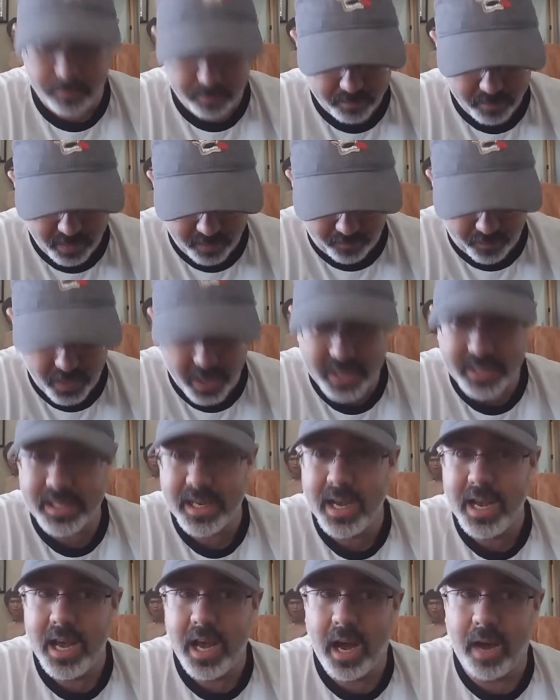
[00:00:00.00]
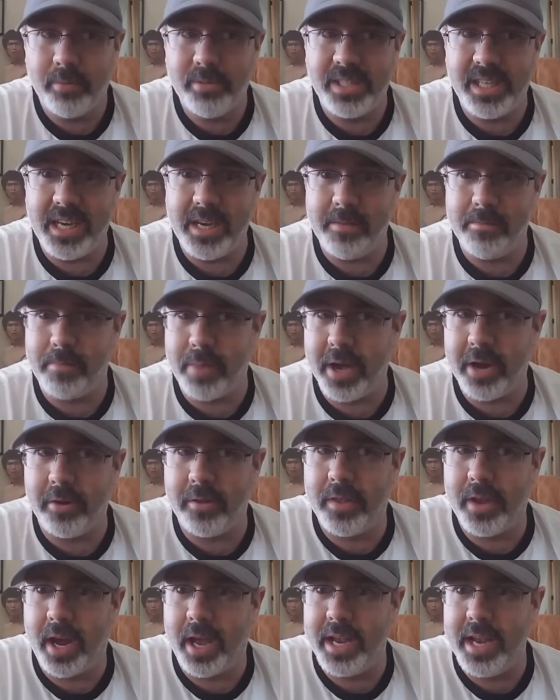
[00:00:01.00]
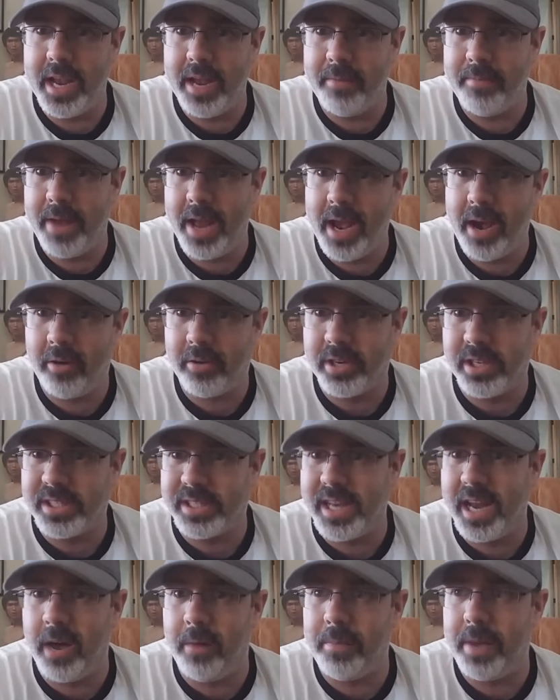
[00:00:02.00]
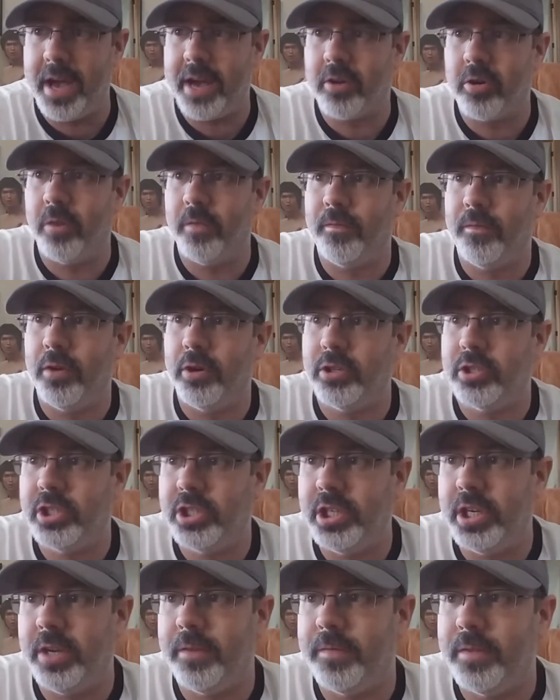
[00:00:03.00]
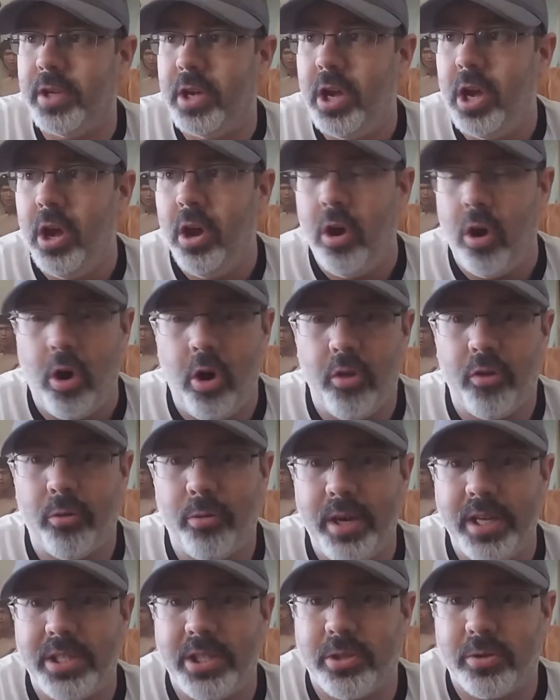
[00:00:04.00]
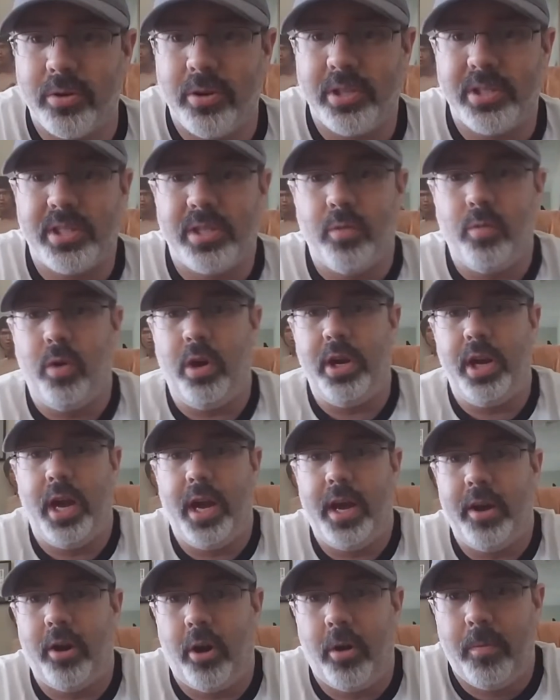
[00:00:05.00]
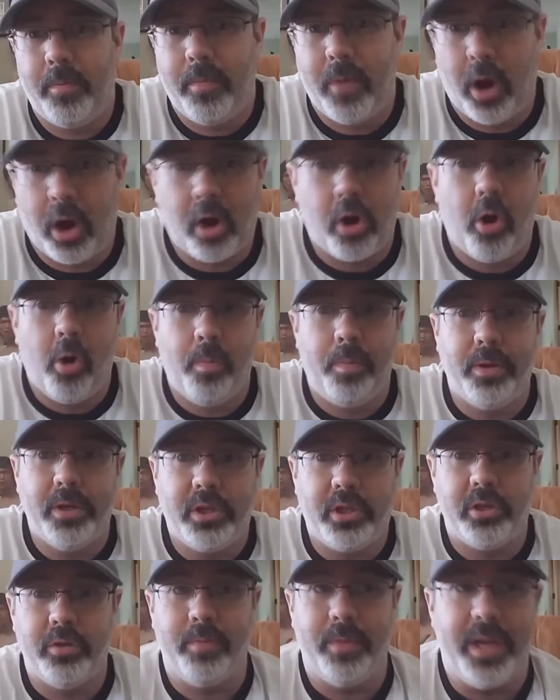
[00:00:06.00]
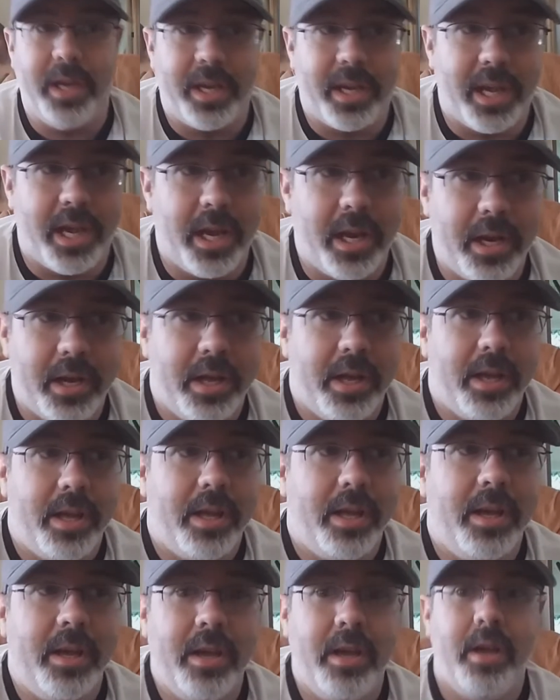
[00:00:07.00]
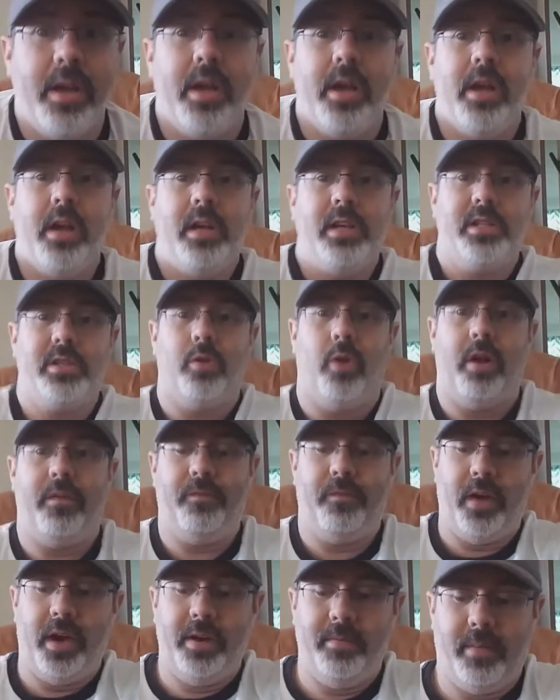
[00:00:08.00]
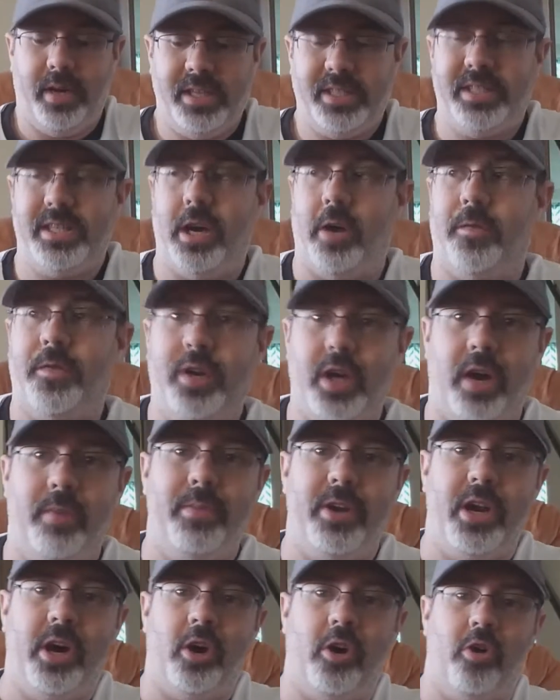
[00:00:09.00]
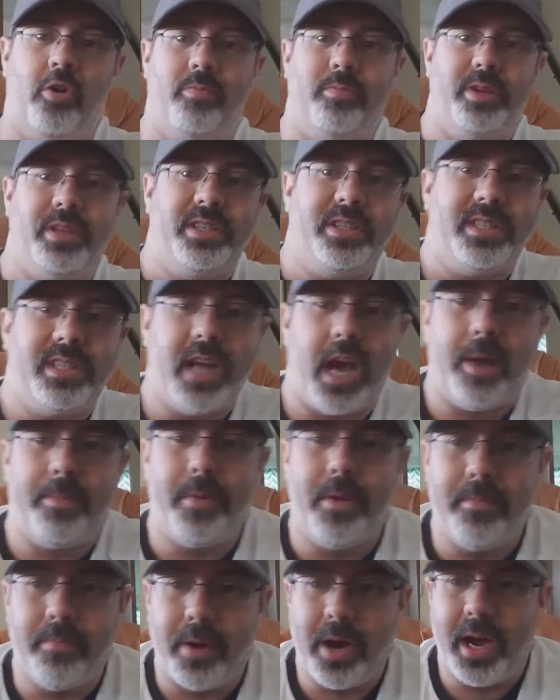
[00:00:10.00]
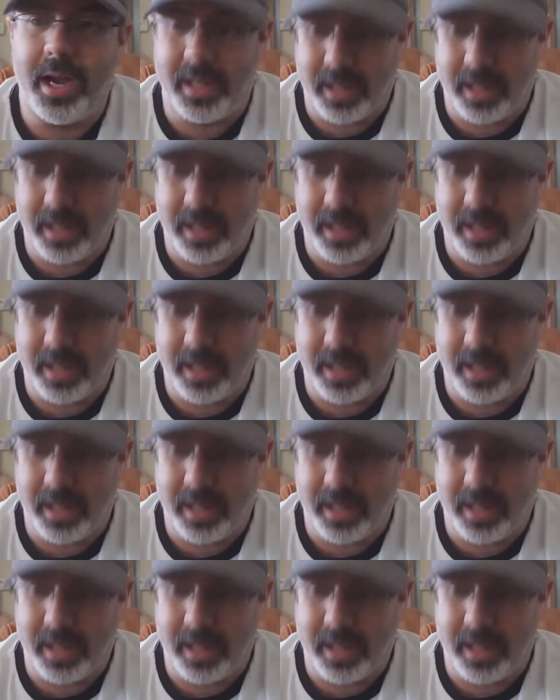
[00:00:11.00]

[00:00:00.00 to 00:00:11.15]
in fact, I was eating better than I am now because now back on first shift, all the restaurants and whatnot are, are open to me again. So I find myself coming home and stopping by